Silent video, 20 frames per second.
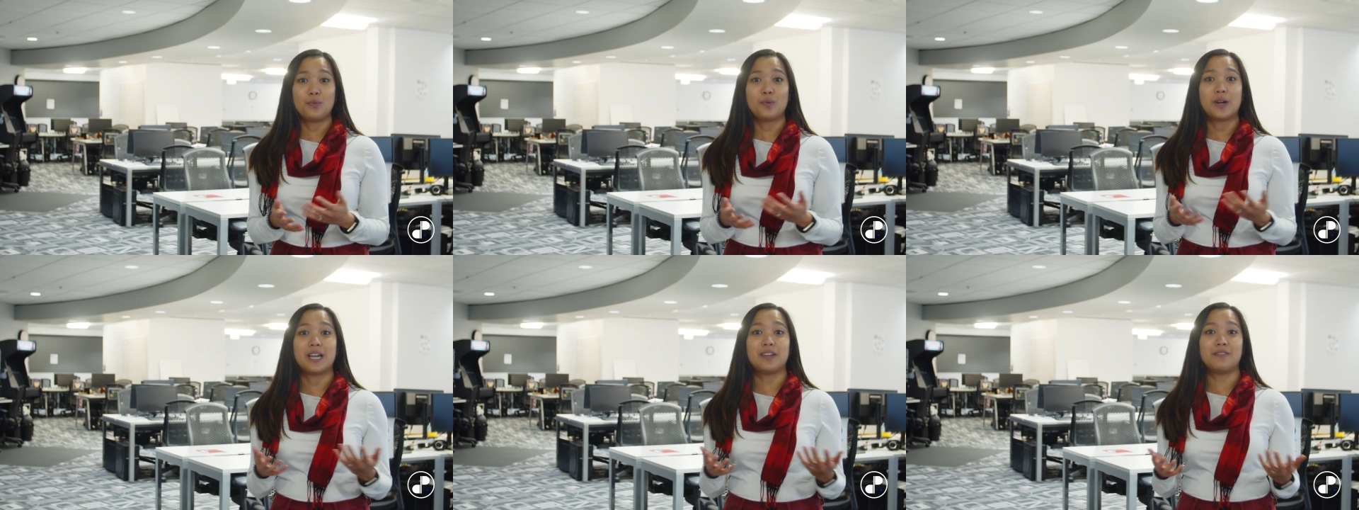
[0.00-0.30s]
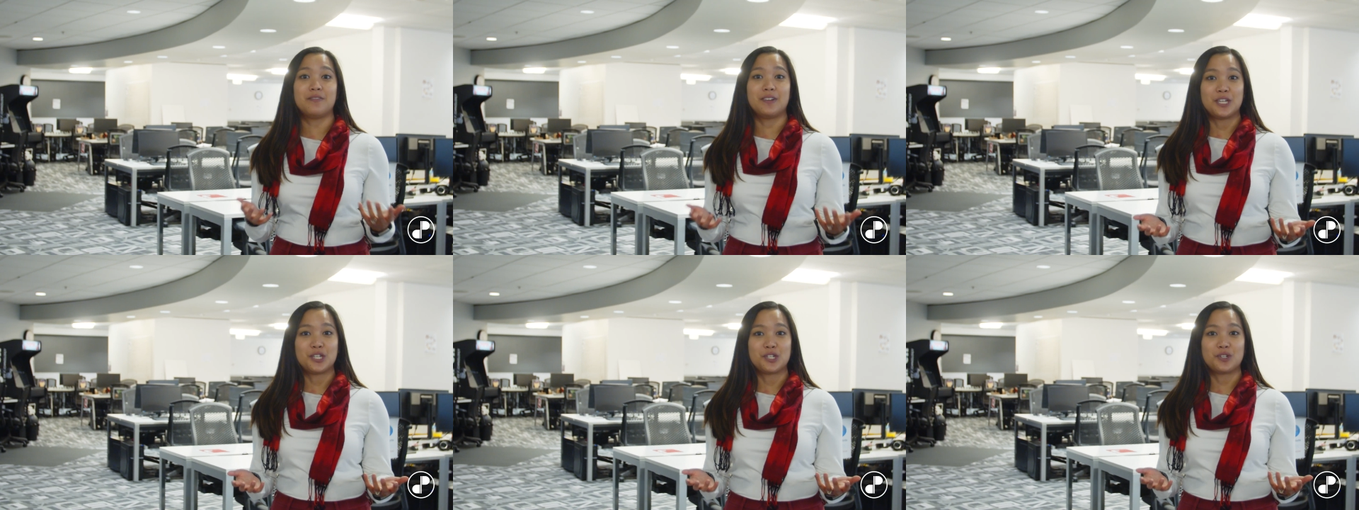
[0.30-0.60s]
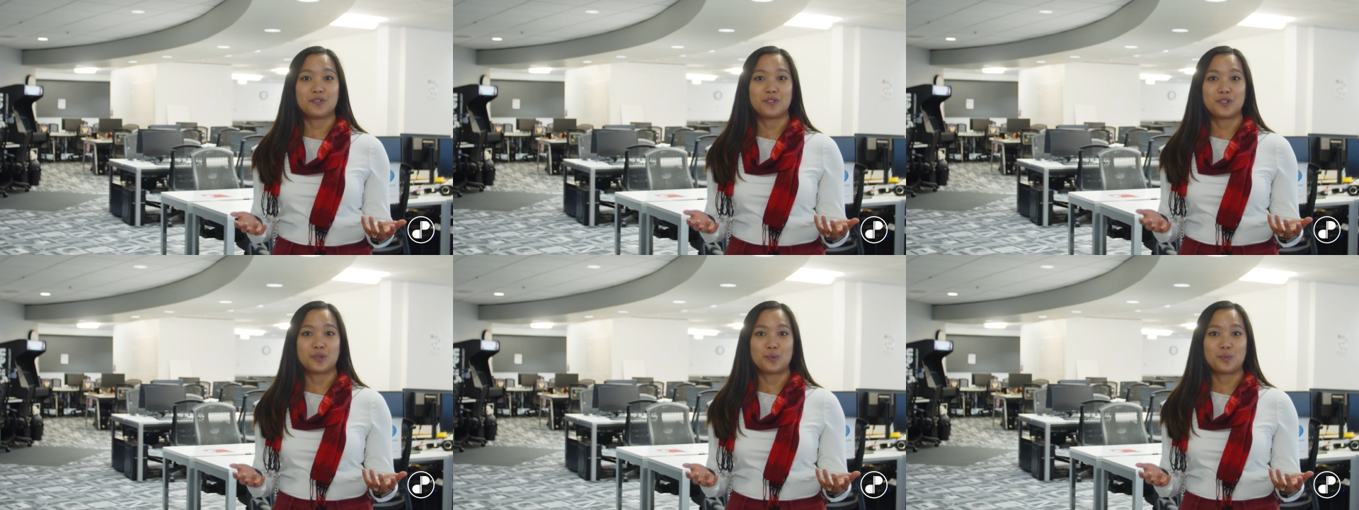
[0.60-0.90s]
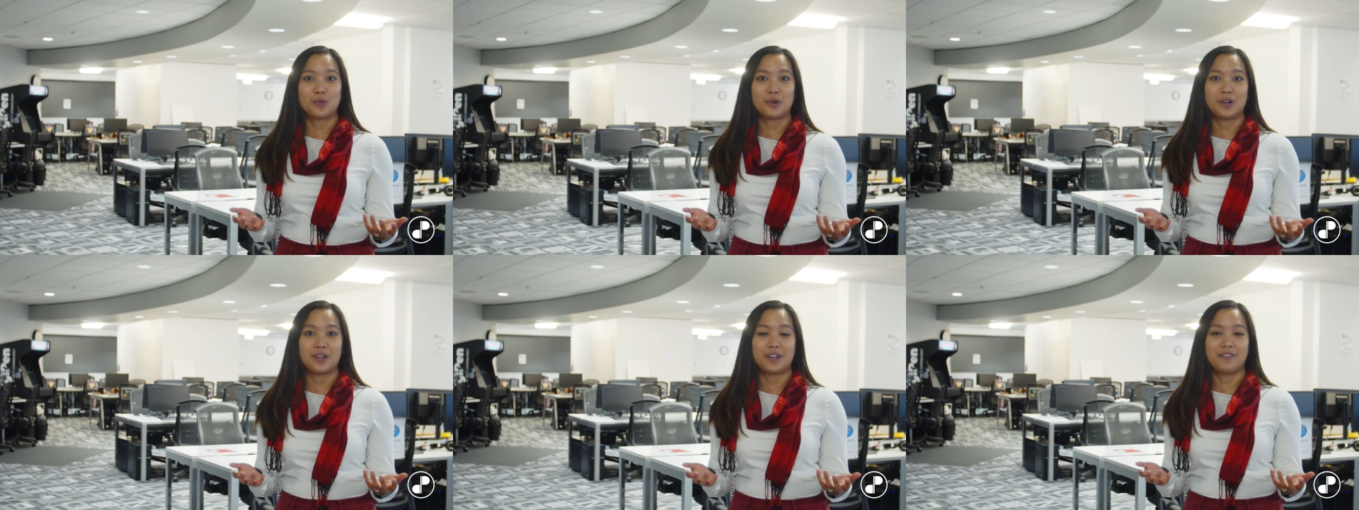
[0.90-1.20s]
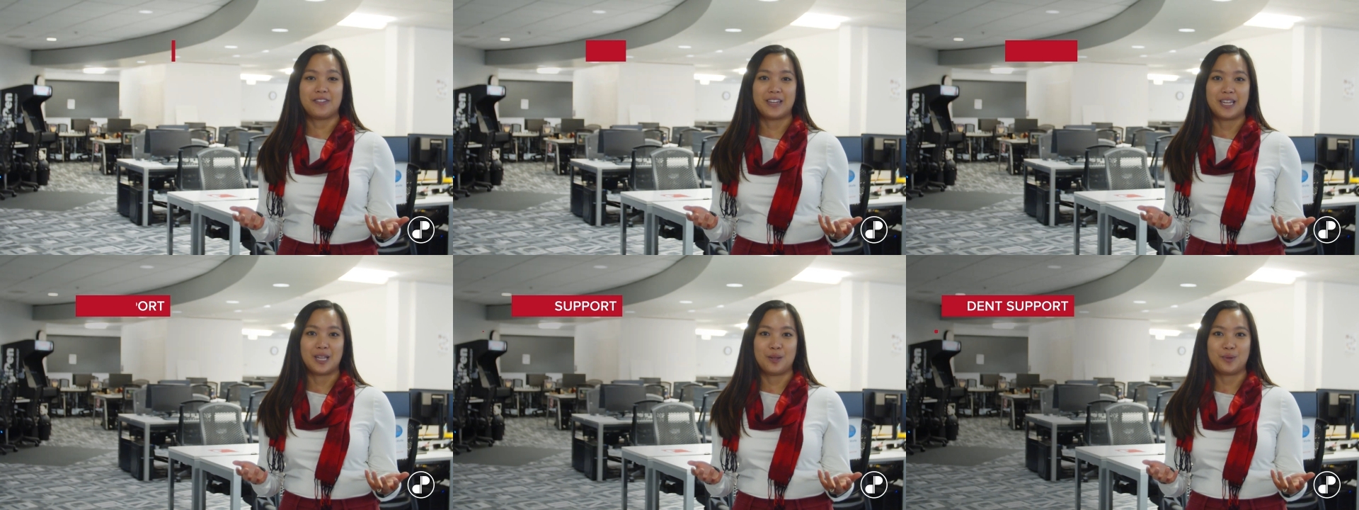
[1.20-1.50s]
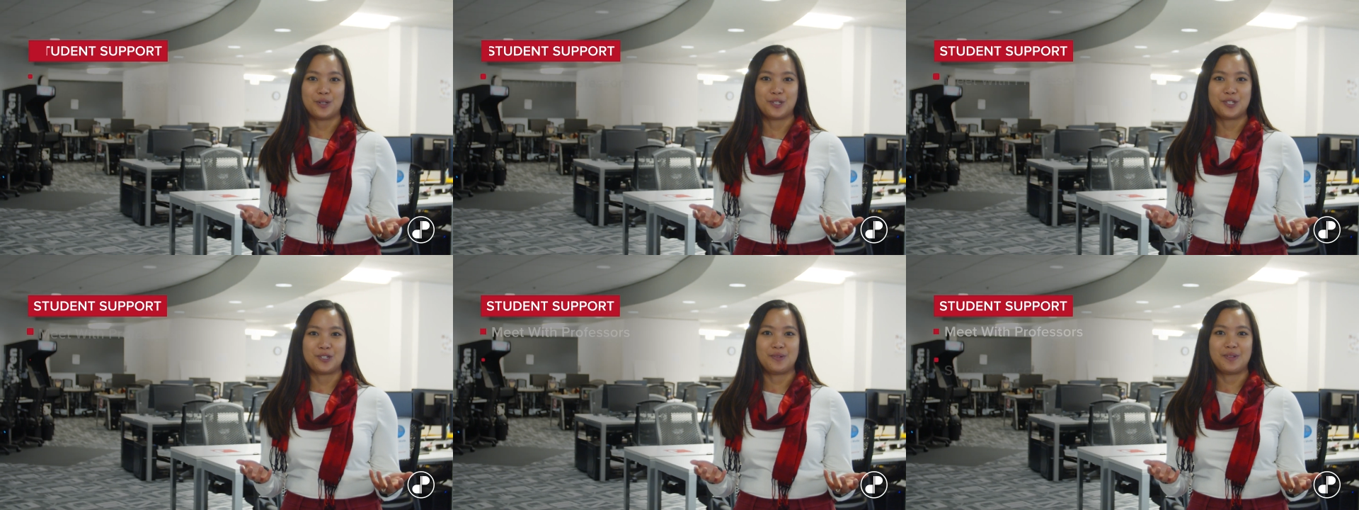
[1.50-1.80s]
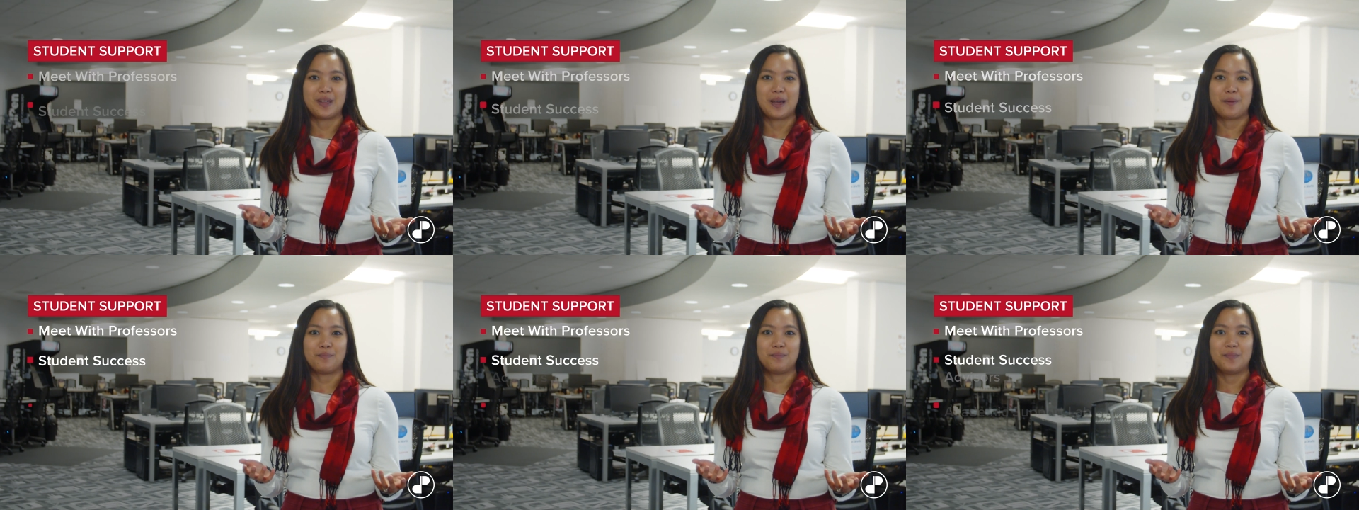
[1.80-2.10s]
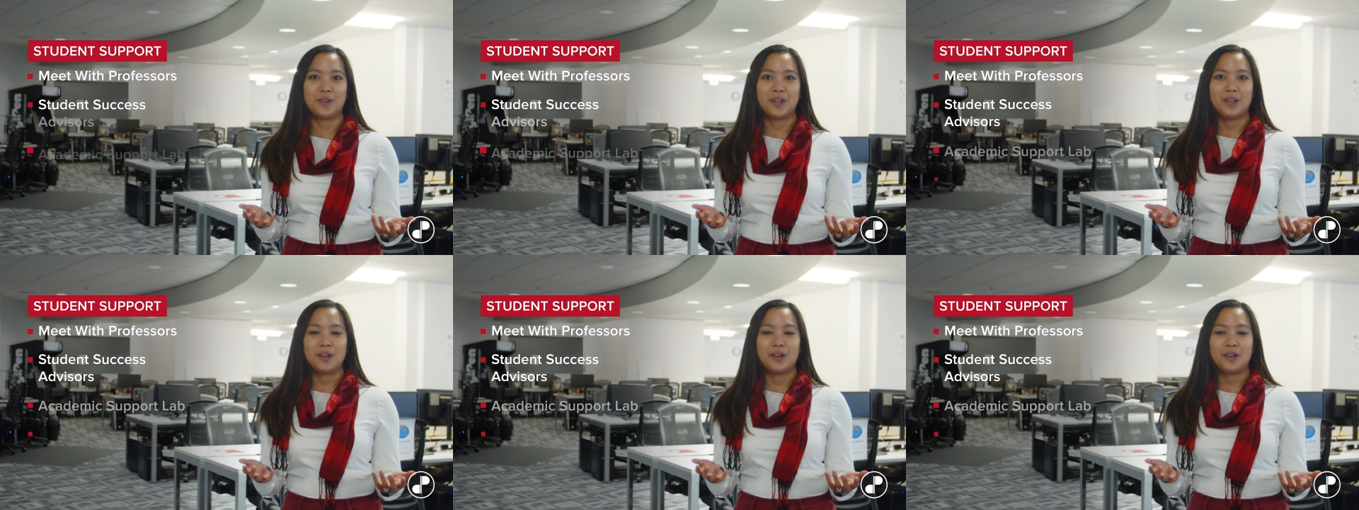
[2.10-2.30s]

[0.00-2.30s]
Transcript: wide range of support available to them.